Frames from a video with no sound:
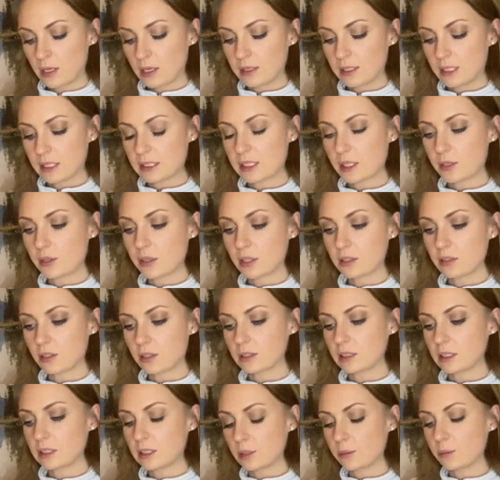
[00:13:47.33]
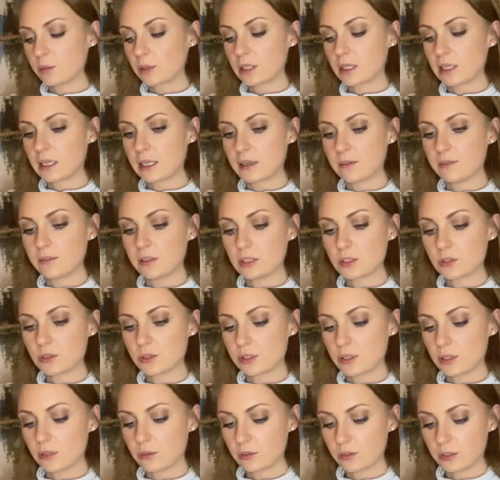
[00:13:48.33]
That's how they thought that they were going to get victory
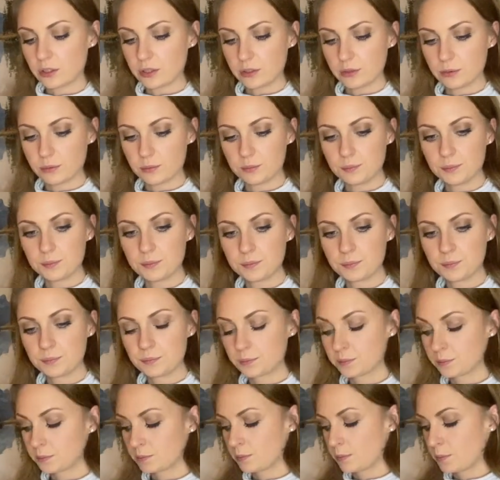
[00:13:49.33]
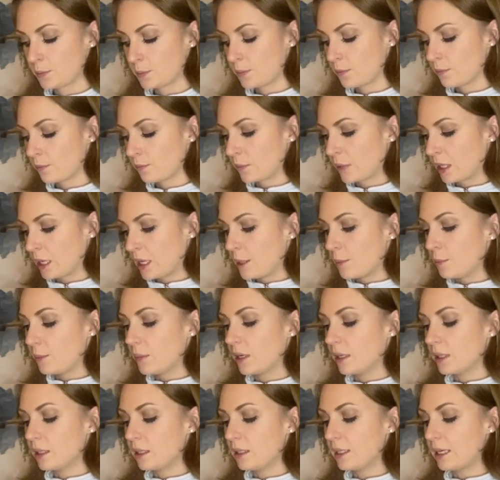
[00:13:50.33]
over you.
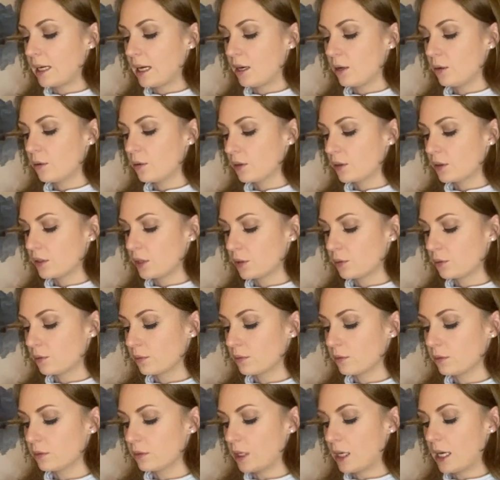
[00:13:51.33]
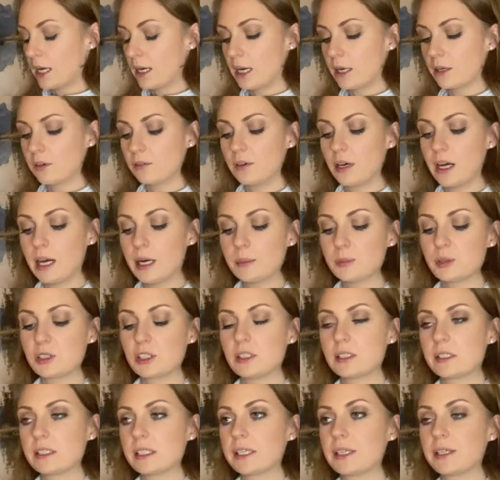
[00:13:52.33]
But now they're out of
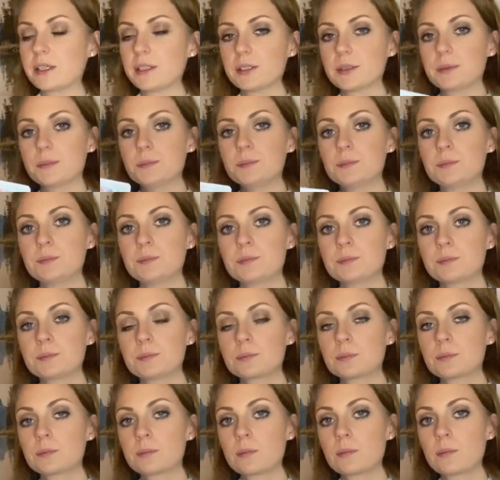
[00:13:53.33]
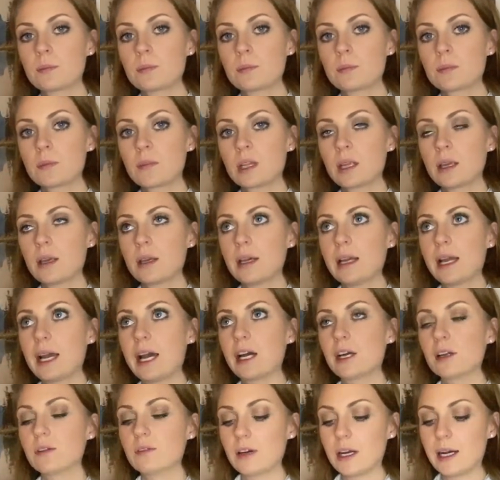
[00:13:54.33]
options here.
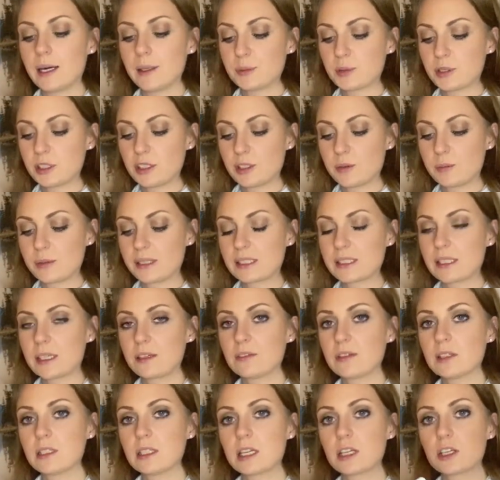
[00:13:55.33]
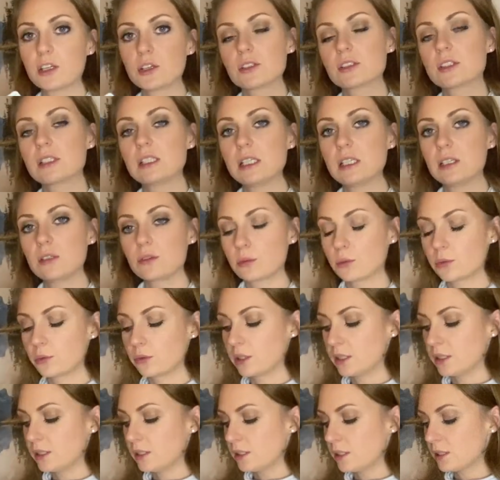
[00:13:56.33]
Out of options because I feel like you're seeing through
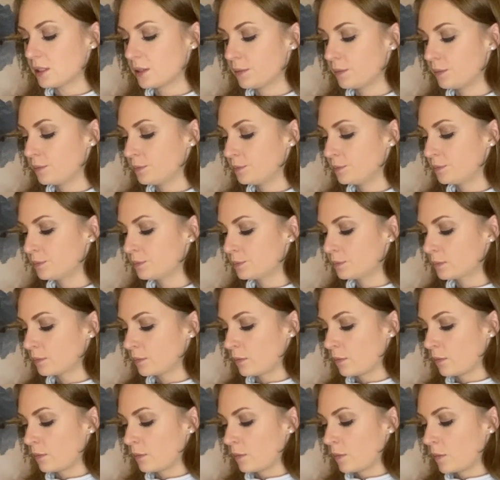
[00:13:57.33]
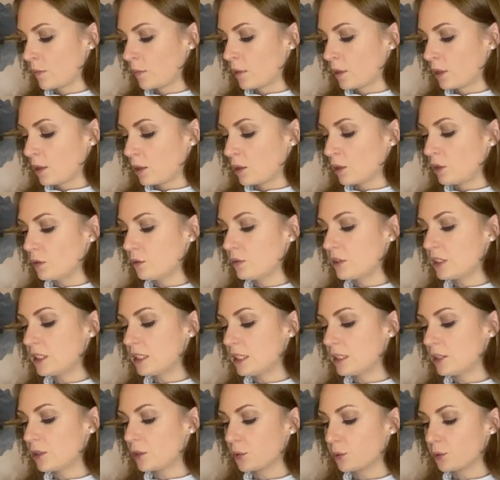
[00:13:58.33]
this. You've
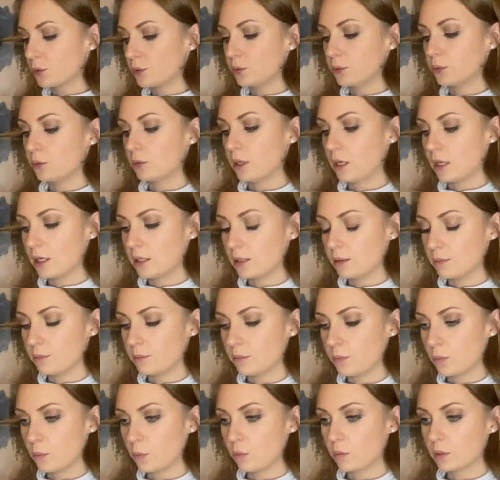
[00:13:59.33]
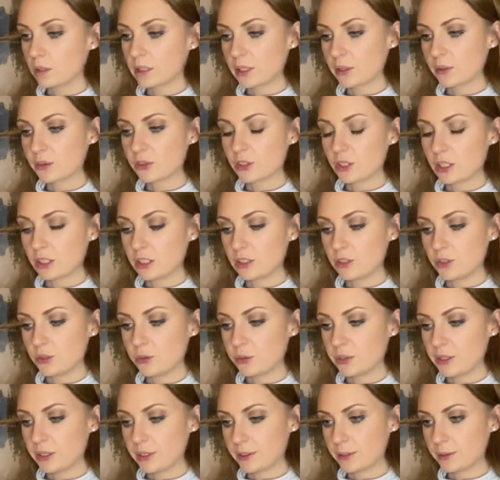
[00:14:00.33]
seen through um, what they were trying to do
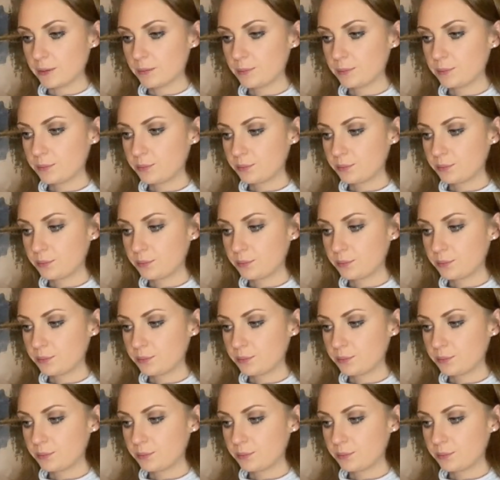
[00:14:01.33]
here.